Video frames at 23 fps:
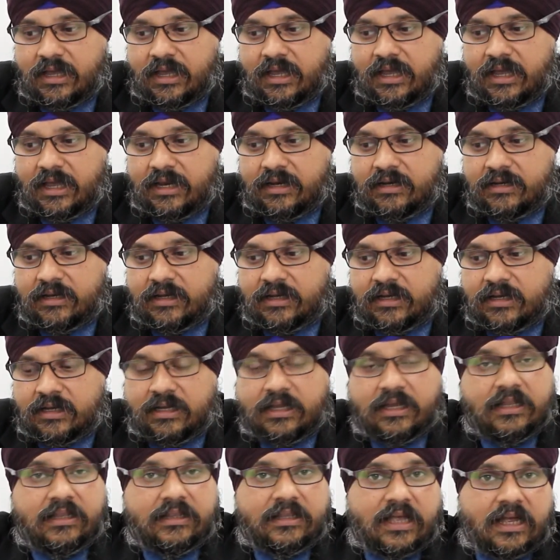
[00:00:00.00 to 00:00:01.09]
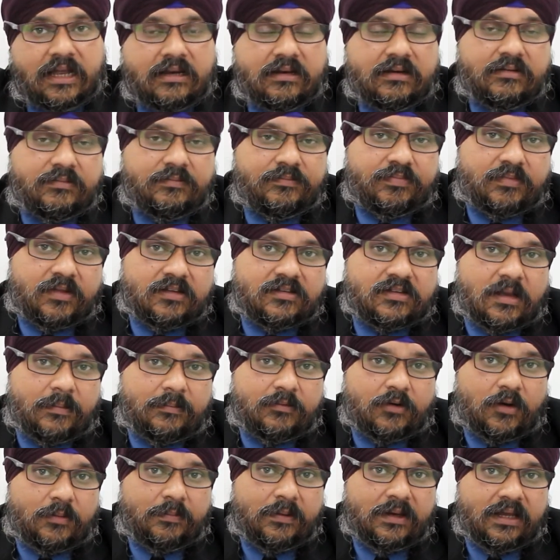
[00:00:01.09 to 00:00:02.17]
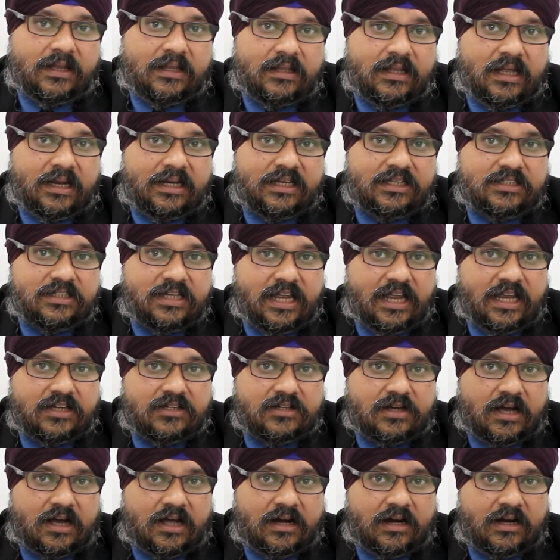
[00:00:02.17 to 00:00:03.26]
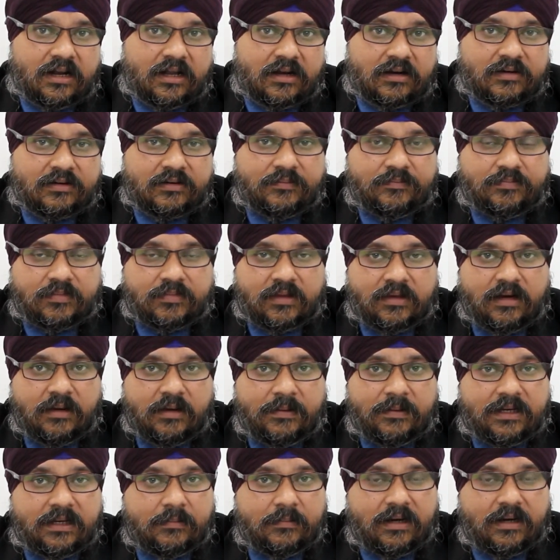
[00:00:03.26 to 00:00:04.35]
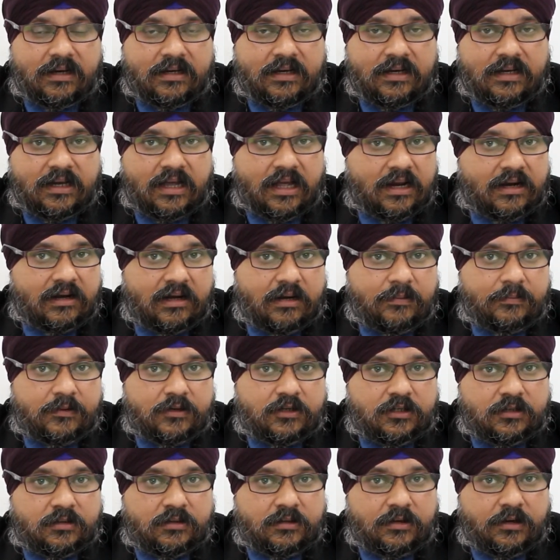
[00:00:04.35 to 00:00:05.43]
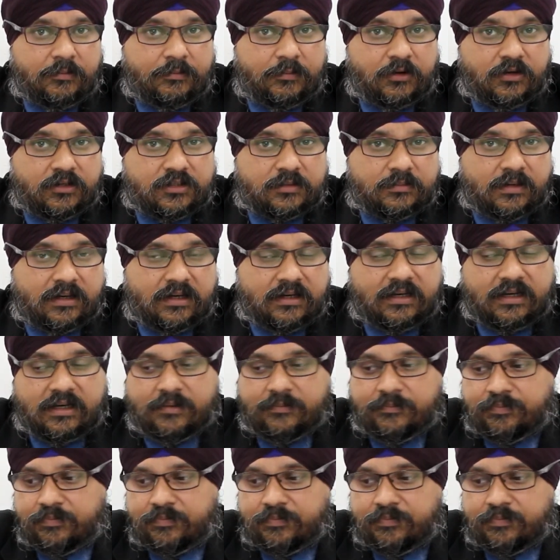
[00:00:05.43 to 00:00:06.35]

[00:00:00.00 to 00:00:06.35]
and in that subtopic in that is gauge RNL, repeatability and reproducibility.